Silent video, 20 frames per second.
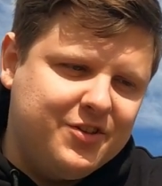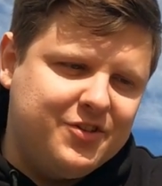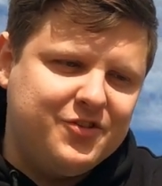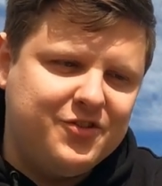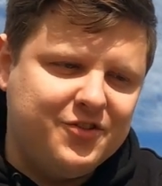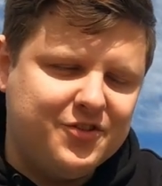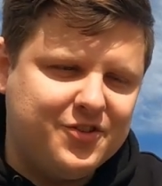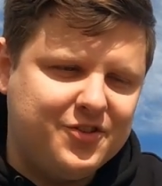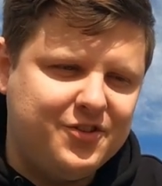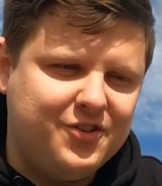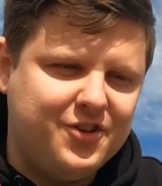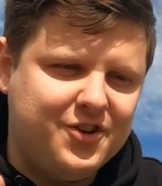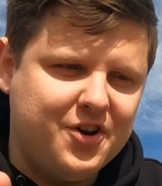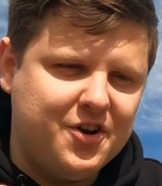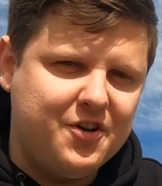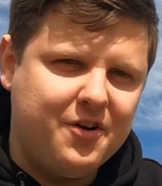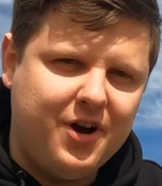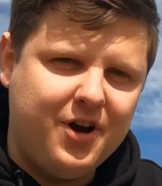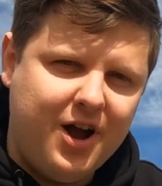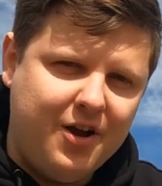It's just, you
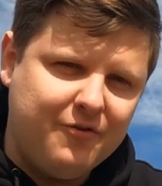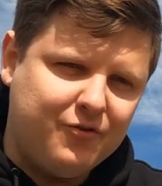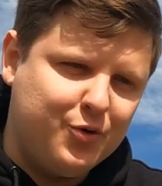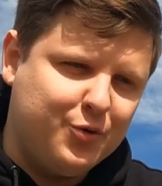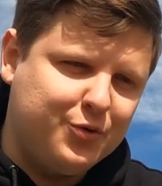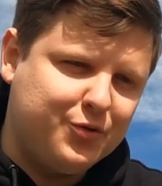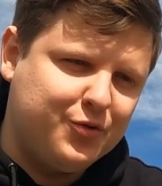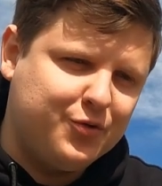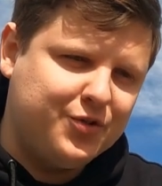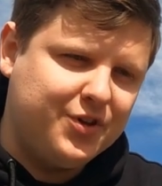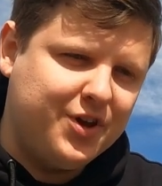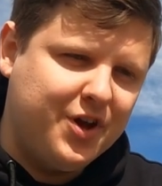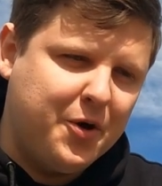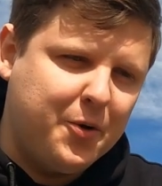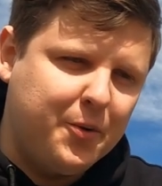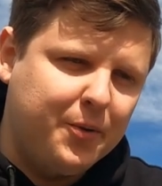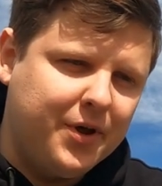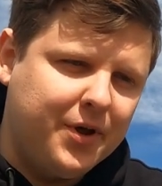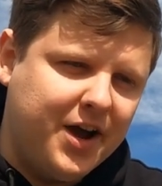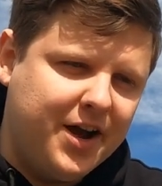know, I've gone through the
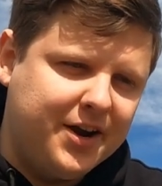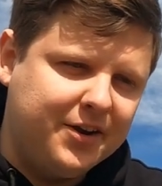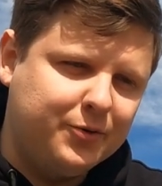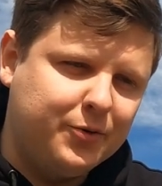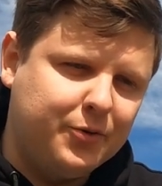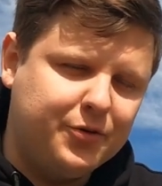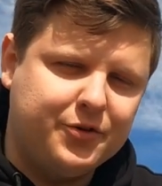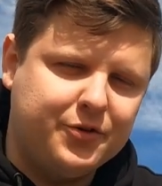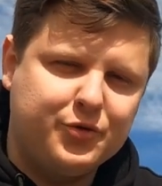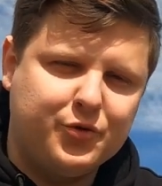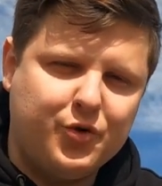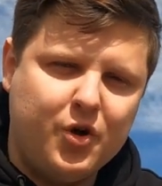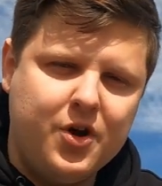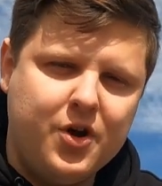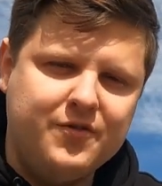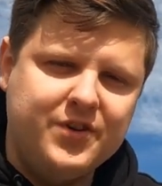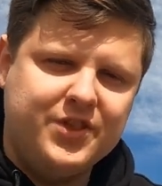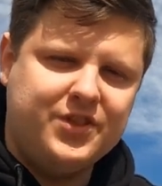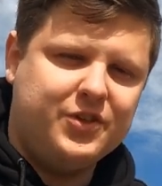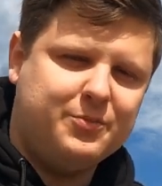old articles on
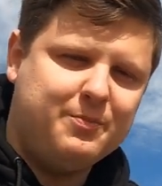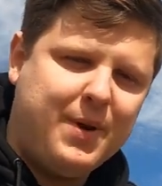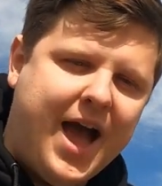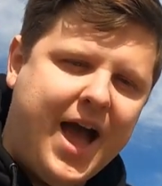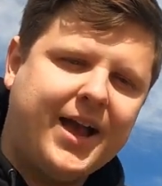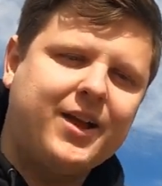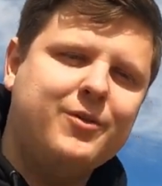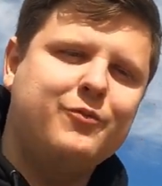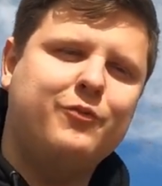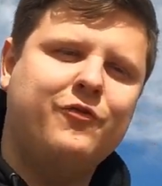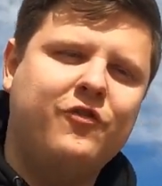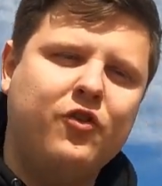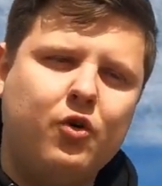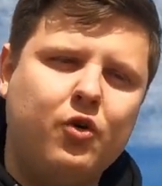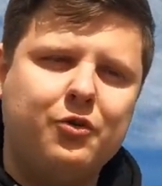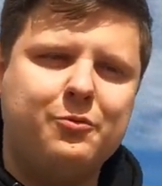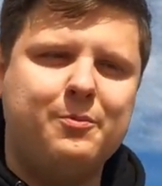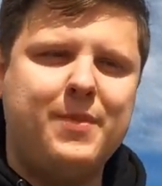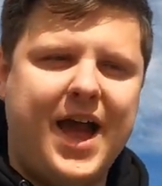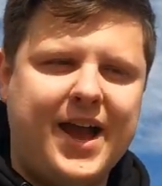Trove, and it's just back and
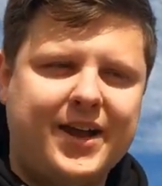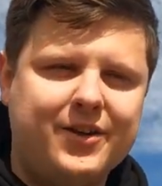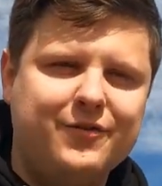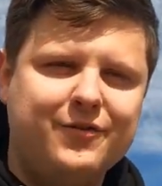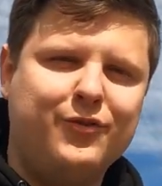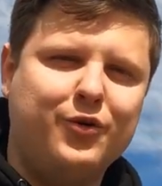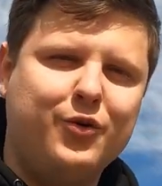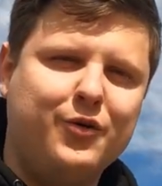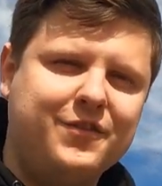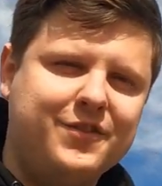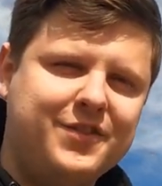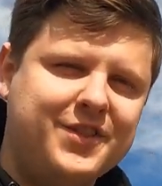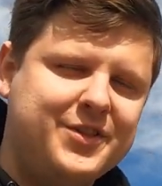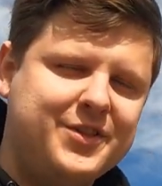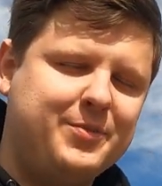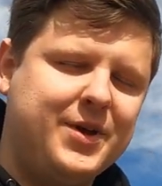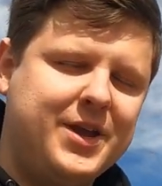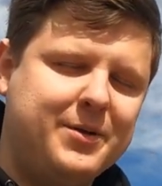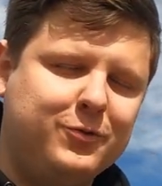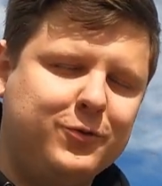forth of
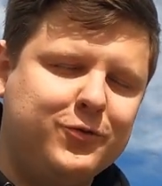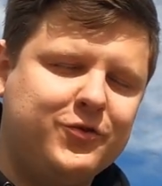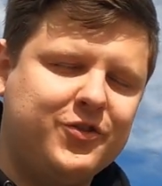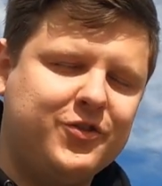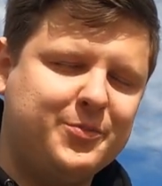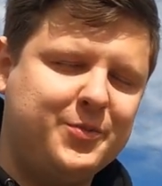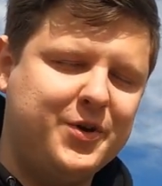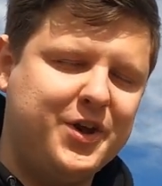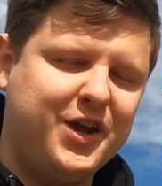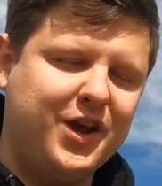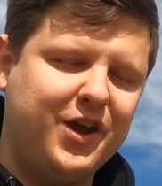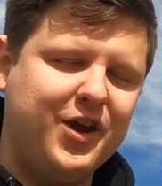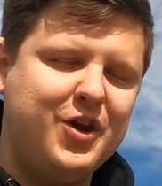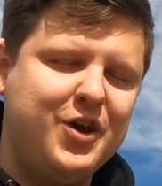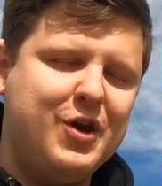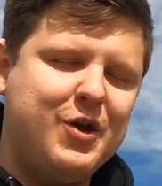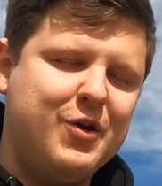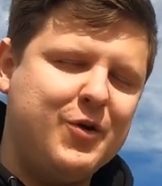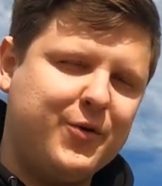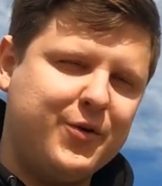these people just being
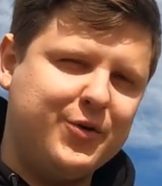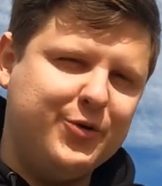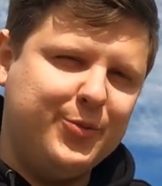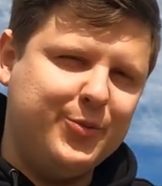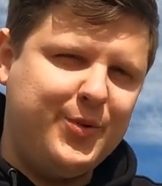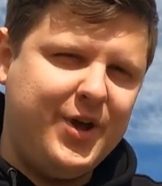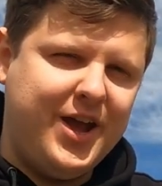real